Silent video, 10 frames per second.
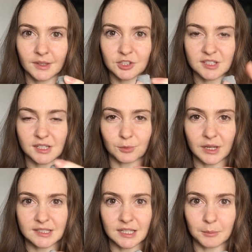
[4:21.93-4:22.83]
just
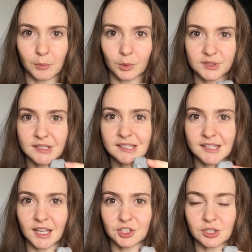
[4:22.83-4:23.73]
erasing mostly
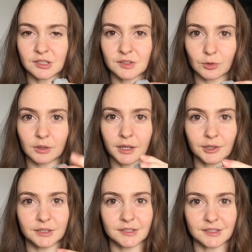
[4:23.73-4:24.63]
sketches or
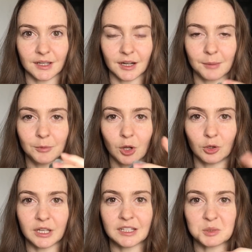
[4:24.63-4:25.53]
areas that I'm not
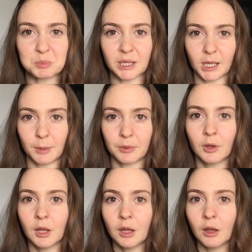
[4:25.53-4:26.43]
looking to pick up
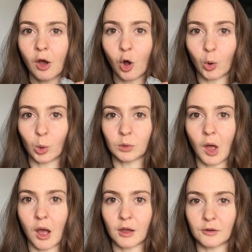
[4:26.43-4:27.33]
a whole
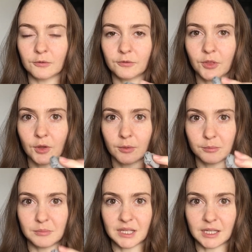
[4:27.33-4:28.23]
lot of the
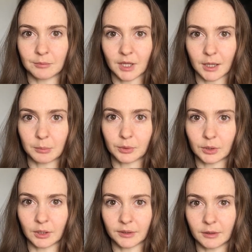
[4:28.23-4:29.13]
medium that I put
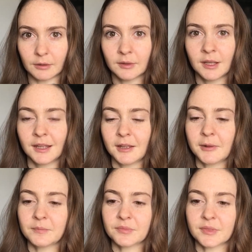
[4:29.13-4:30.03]
on there.
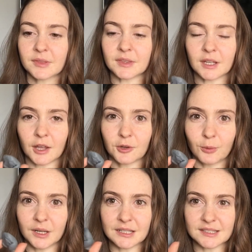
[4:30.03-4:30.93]
The other
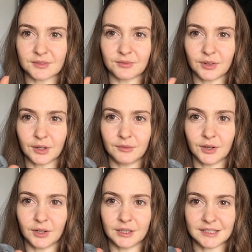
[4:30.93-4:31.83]
one is very,
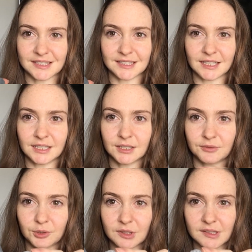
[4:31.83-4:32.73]
very sticky, if
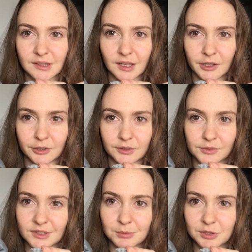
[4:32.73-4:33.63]
you can see the color
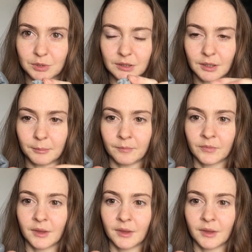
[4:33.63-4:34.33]
difference between them.